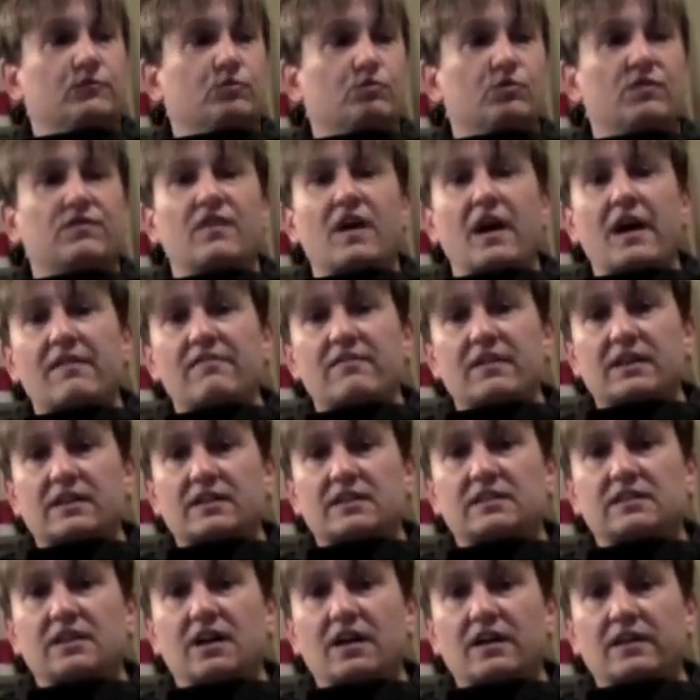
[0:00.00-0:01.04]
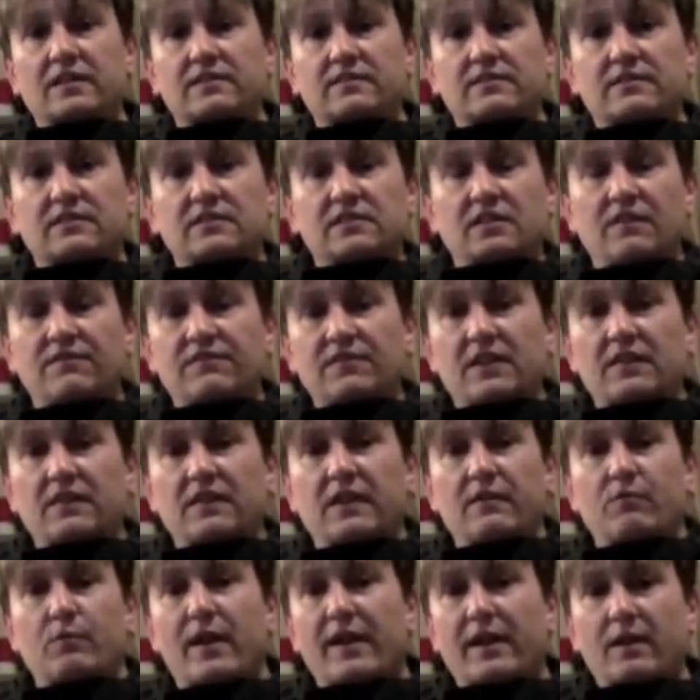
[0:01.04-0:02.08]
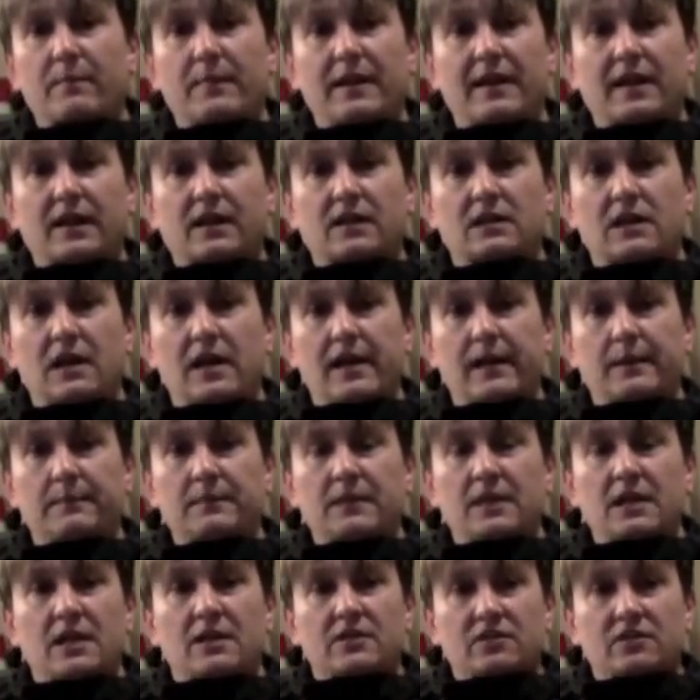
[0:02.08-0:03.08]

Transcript: Revive It stuff that they recommend at KLIM